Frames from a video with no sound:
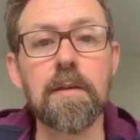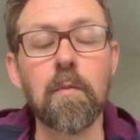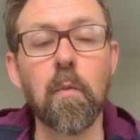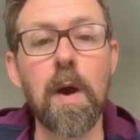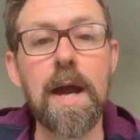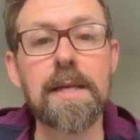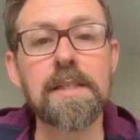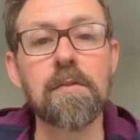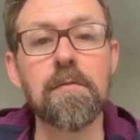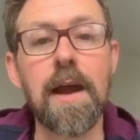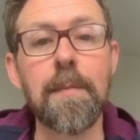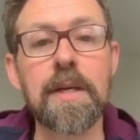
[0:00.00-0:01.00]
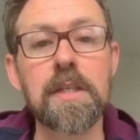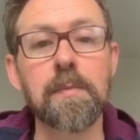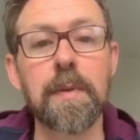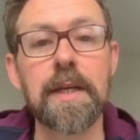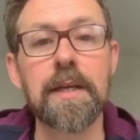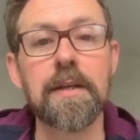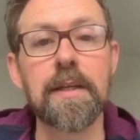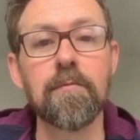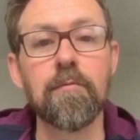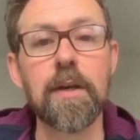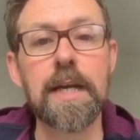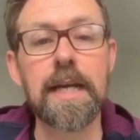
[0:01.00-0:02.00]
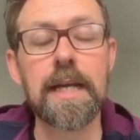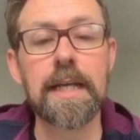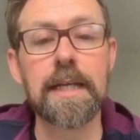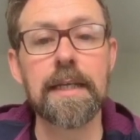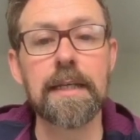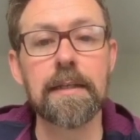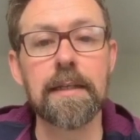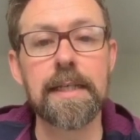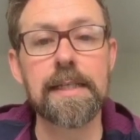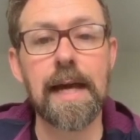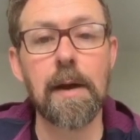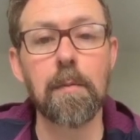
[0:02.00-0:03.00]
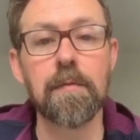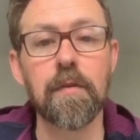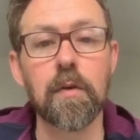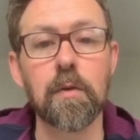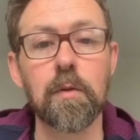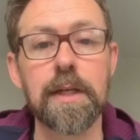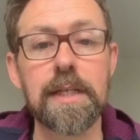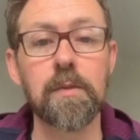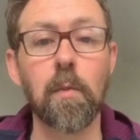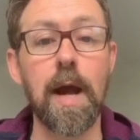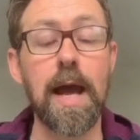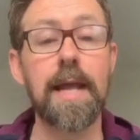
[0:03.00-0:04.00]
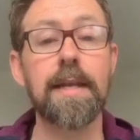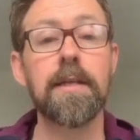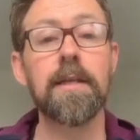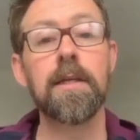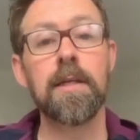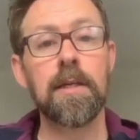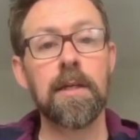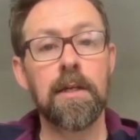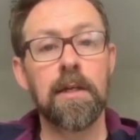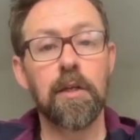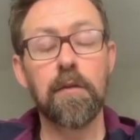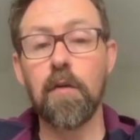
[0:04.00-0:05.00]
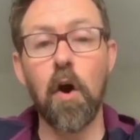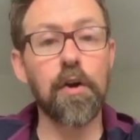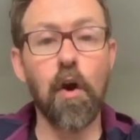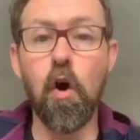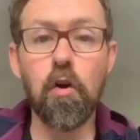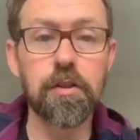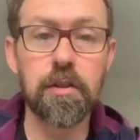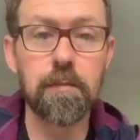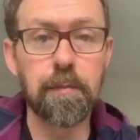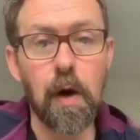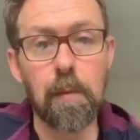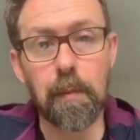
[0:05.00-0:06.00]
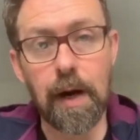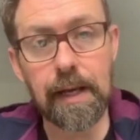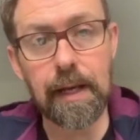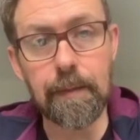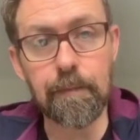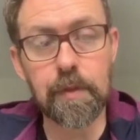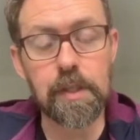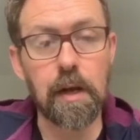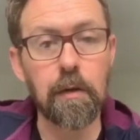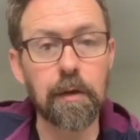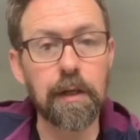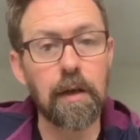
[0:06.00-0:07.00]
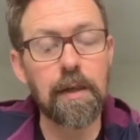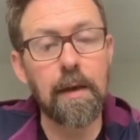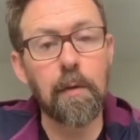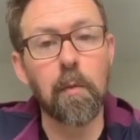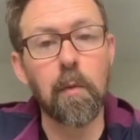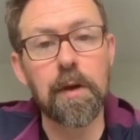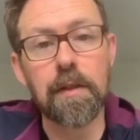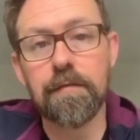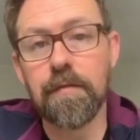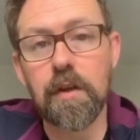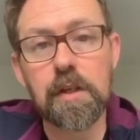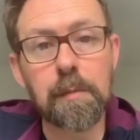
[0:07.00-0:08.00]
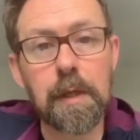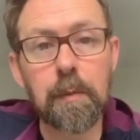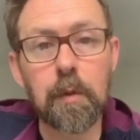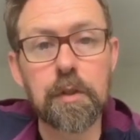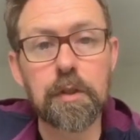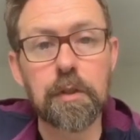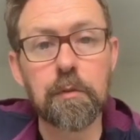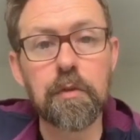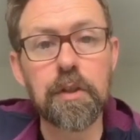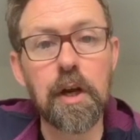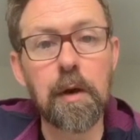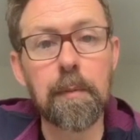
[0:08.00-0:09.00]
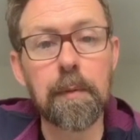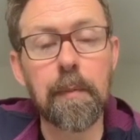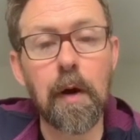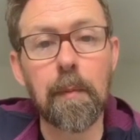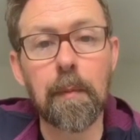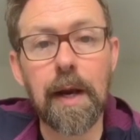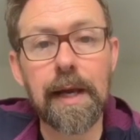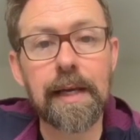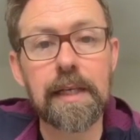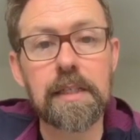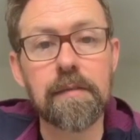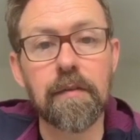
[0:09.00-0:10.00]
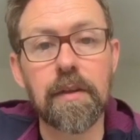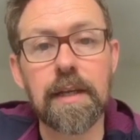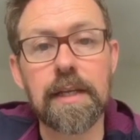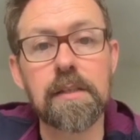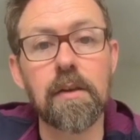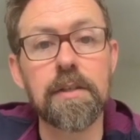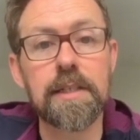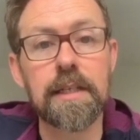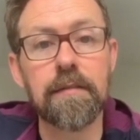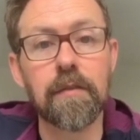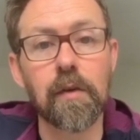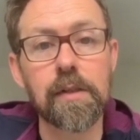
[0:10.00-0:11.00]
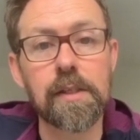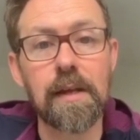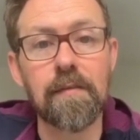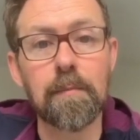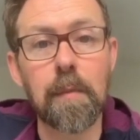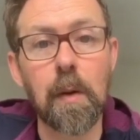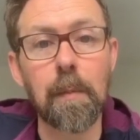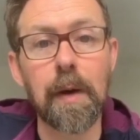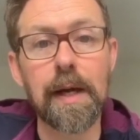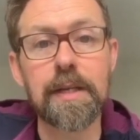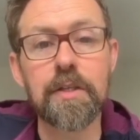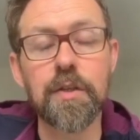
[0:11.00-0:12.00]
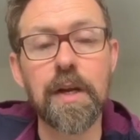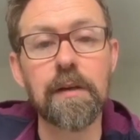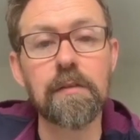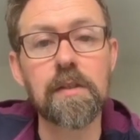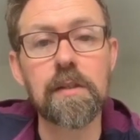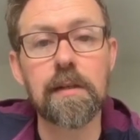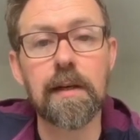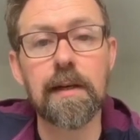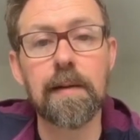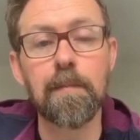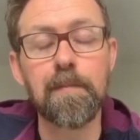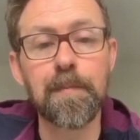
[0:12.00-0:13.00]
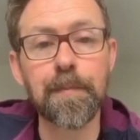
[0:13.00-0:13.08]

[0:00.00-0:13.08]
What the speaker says: where Ceramic Speed really is helpful is when you've got an odd bottom bracket. So, you know, they were one of the first people to do dub bottom brackets for things like T47 bottom bracket shells. And